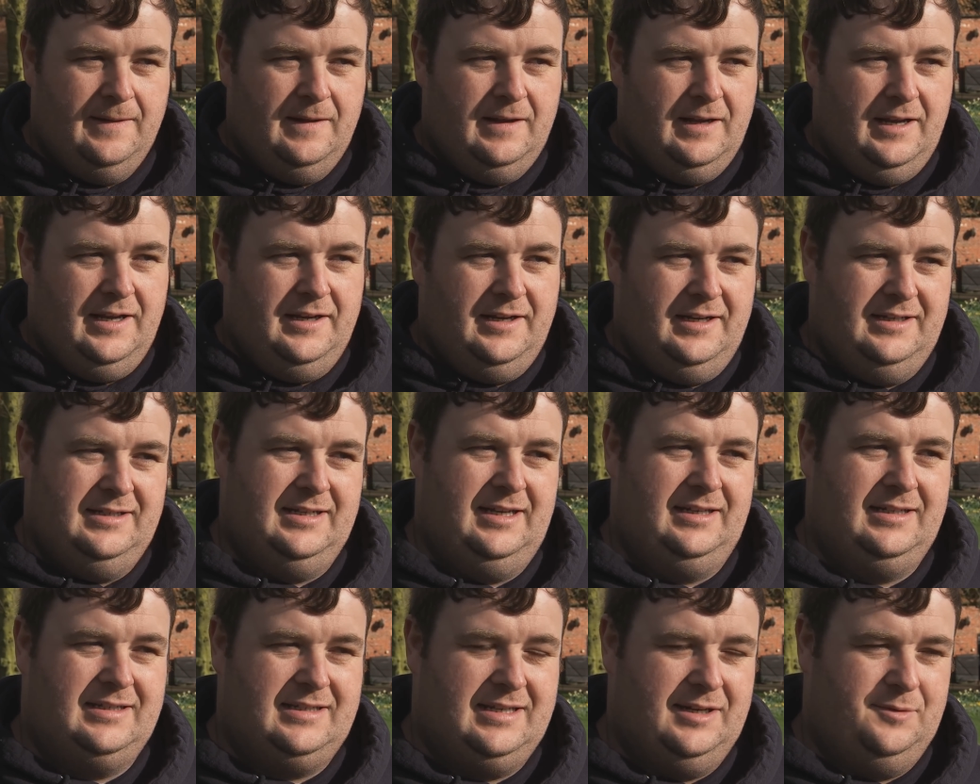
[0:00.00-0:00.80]
in his
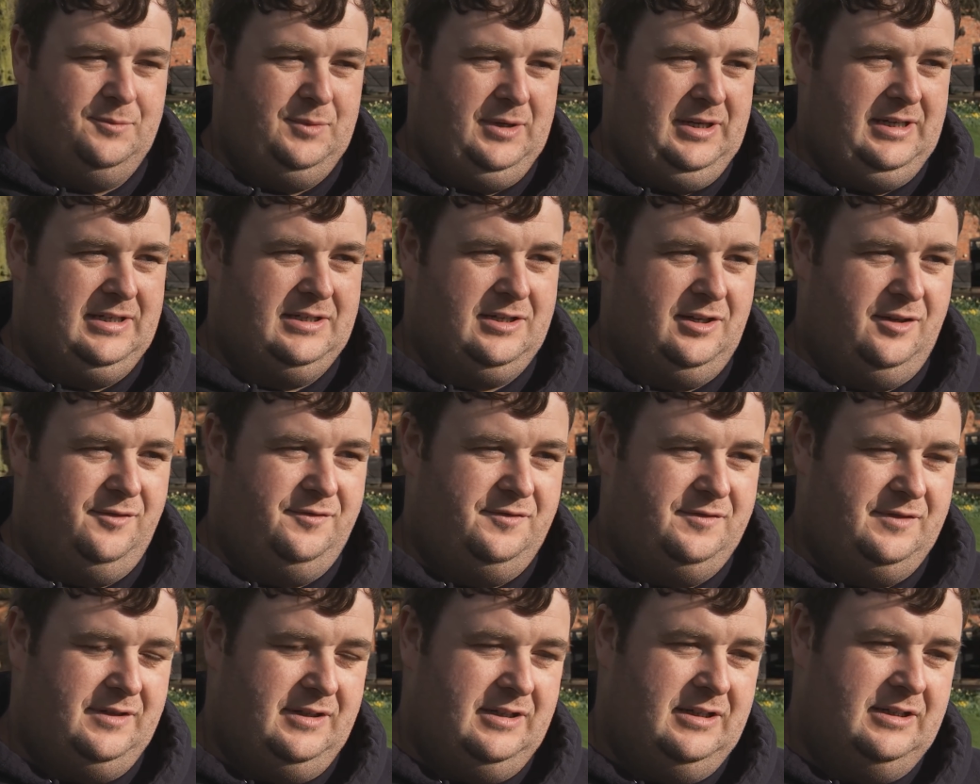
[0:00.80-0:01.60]
8 to 10 weeks
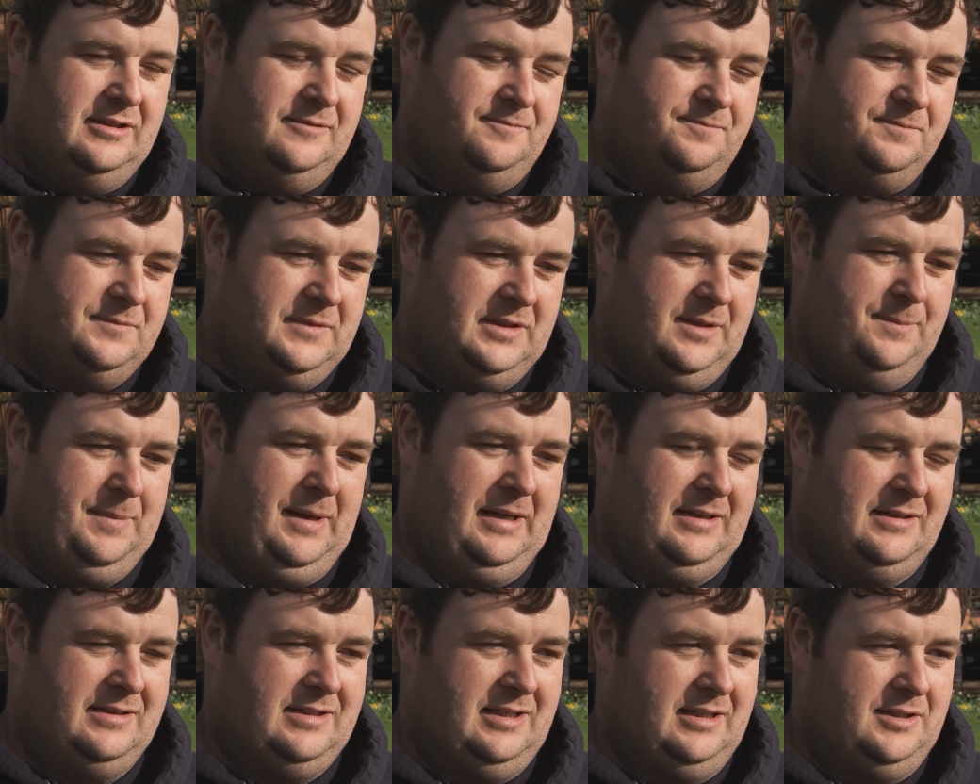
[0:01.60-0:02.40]
off, he's
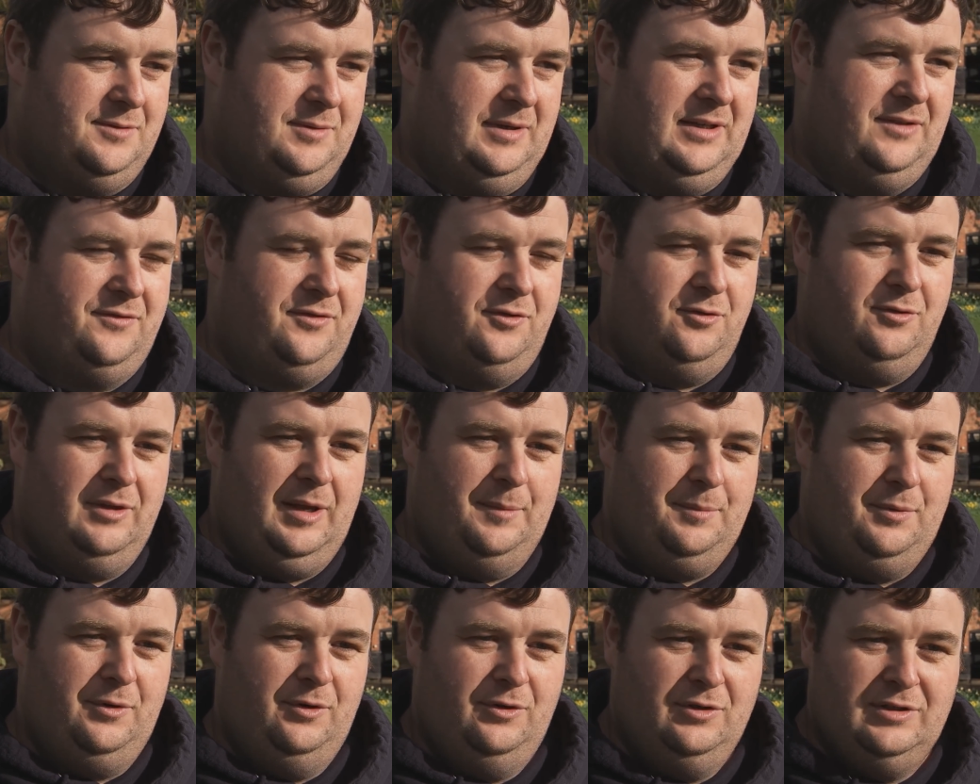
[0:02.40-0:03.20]
about 6 weeks through
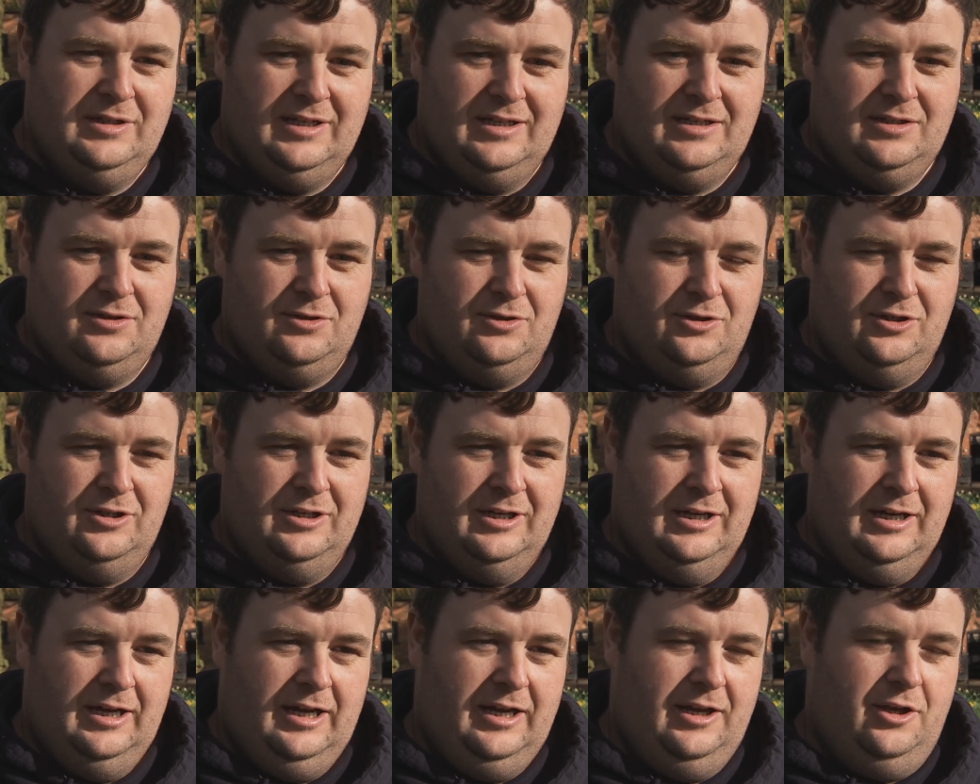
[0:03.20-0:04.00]
that process, so
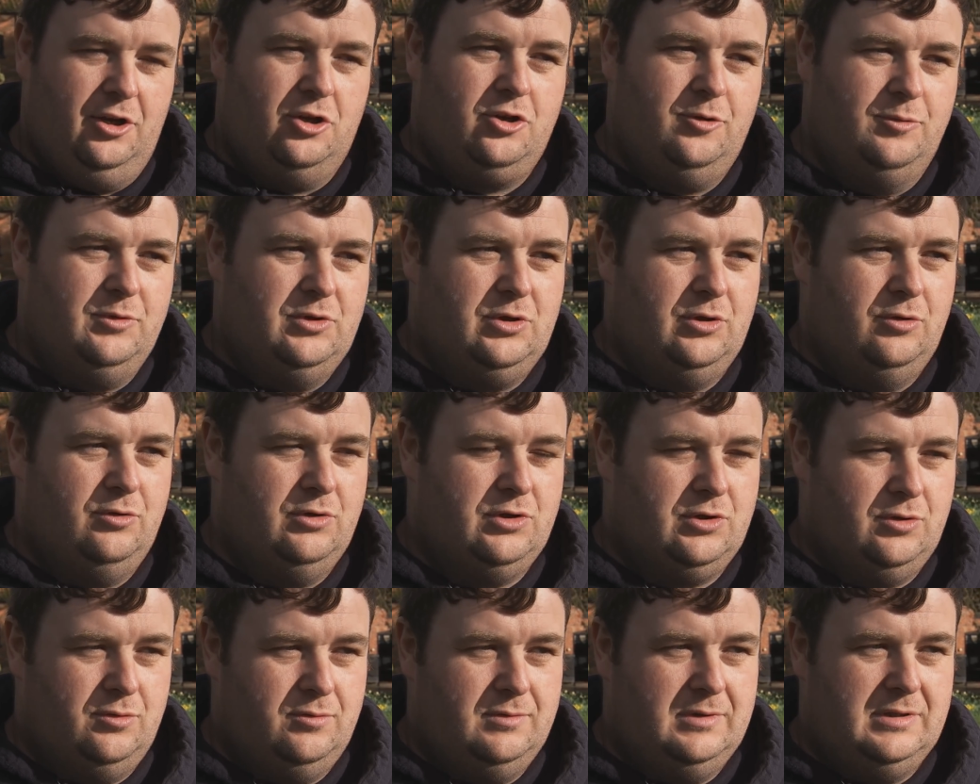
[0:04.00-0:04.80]
it'll come too
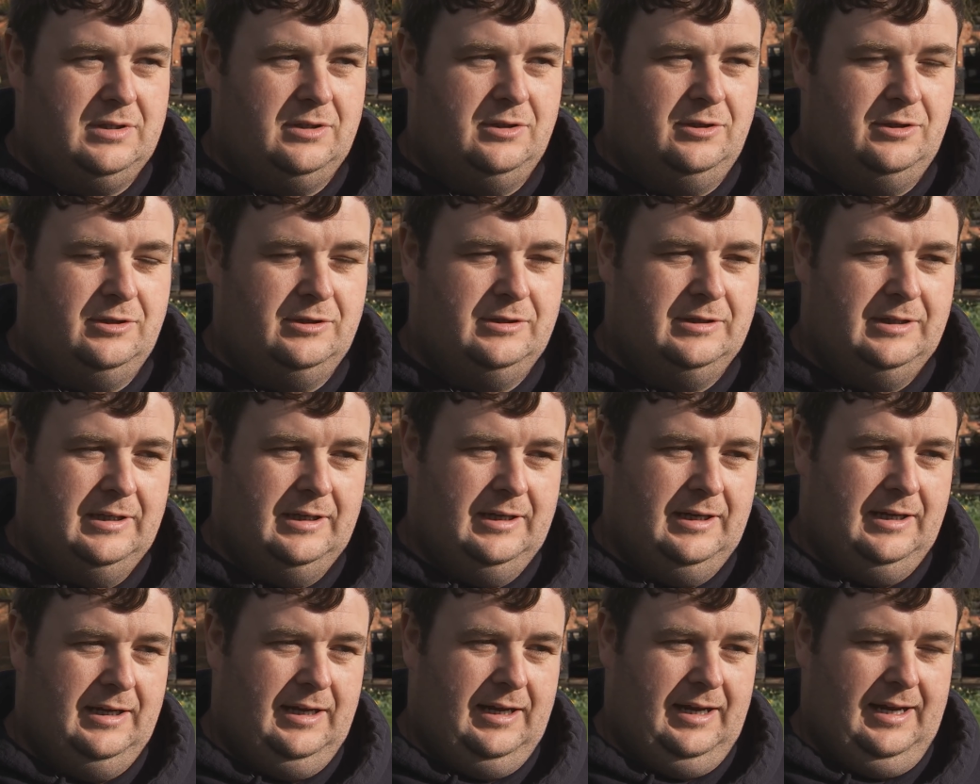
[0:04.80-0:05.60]
soon. So
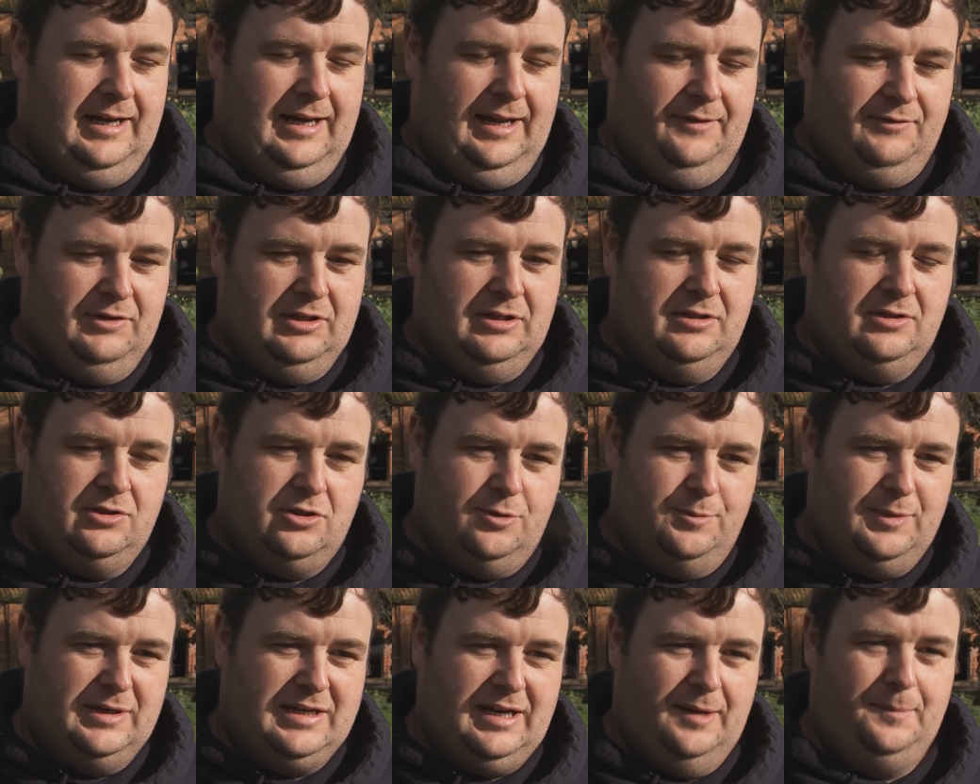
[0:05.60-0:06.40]
he'll have a
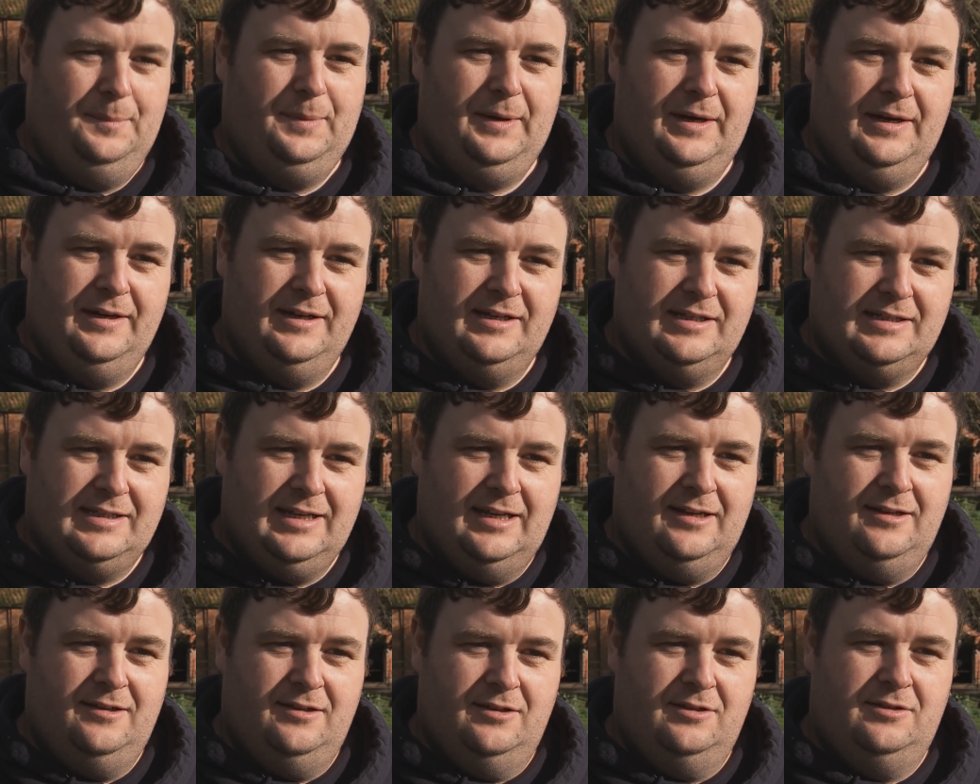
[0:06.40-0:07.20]
summer campaign
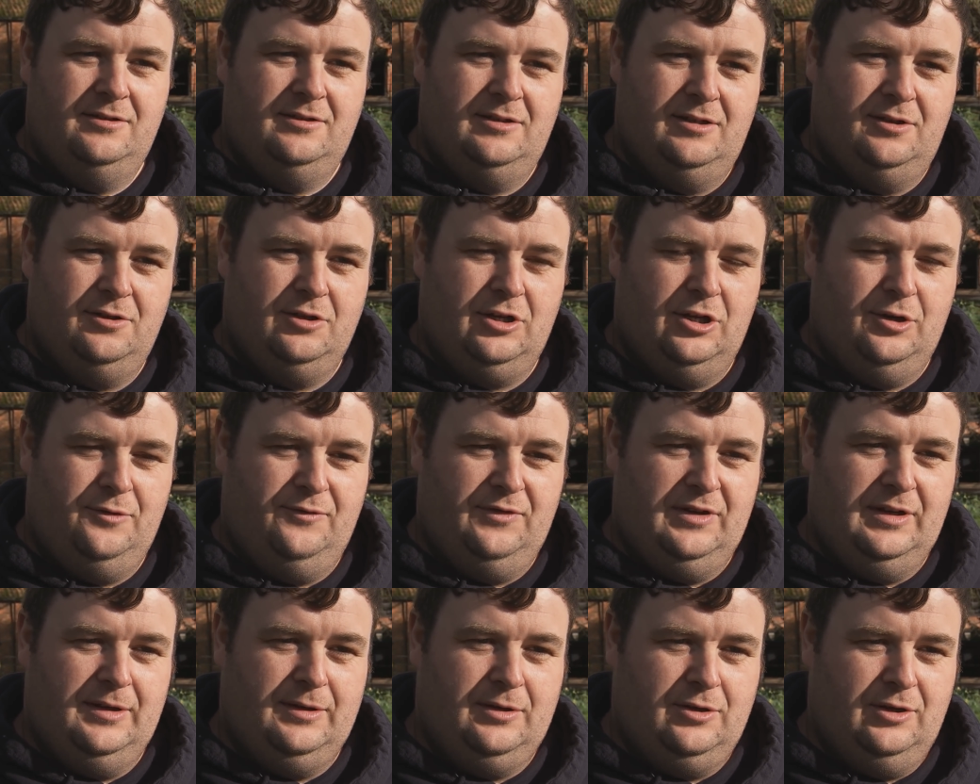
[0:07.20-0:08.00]
instead, and
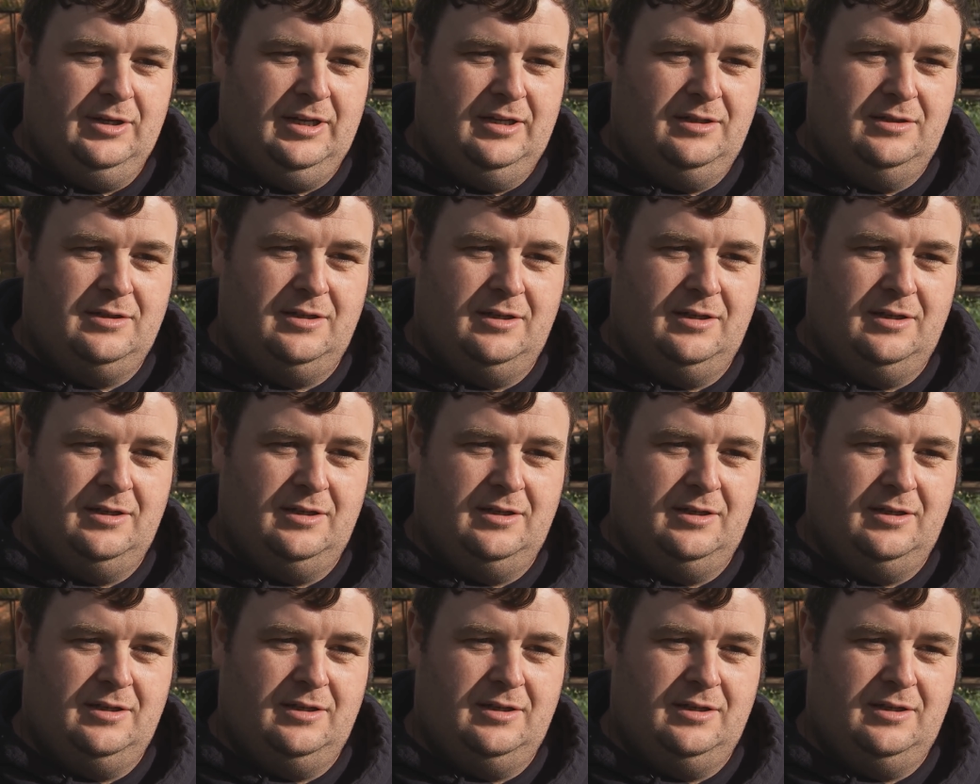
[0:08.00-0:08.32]
hopefully a good end